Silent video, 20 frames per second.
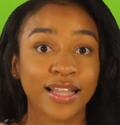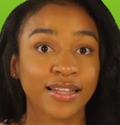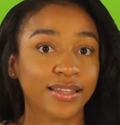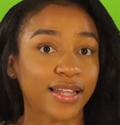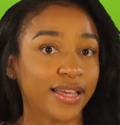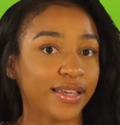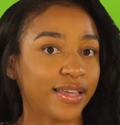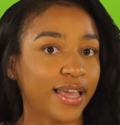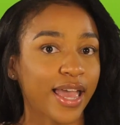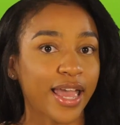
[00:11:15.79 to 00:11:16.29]

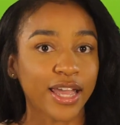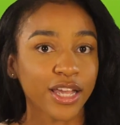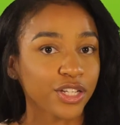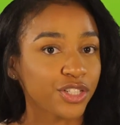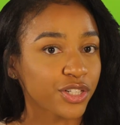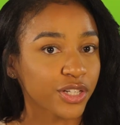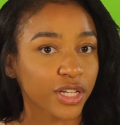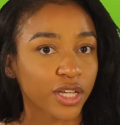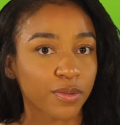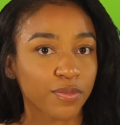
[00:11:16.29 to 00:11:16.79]
like
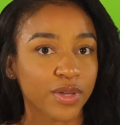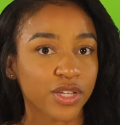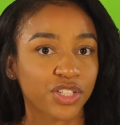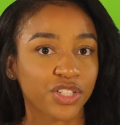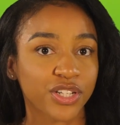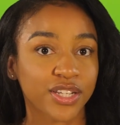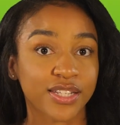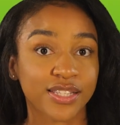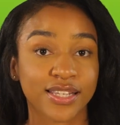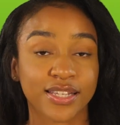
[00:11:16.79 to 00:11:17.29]
agent
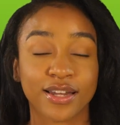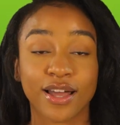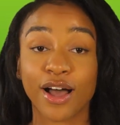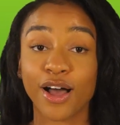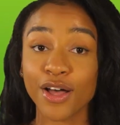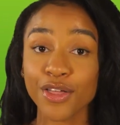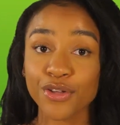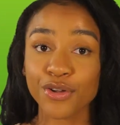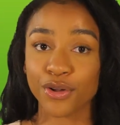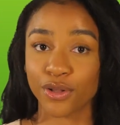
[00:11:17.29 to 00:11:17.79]
commissions and
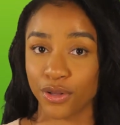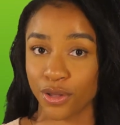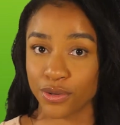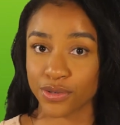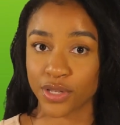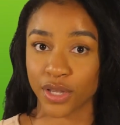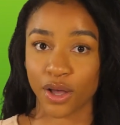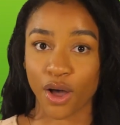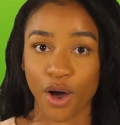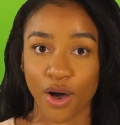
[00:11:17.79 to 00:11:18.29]
other
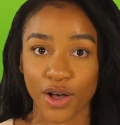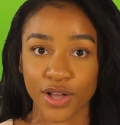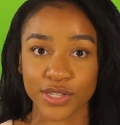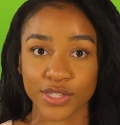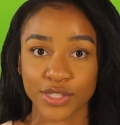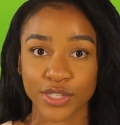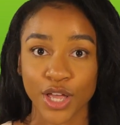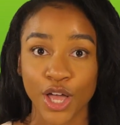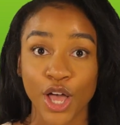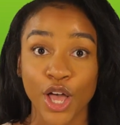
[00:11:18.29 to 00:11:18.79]
closing
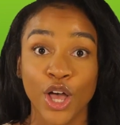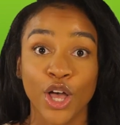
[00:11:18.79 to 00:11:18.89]
costs,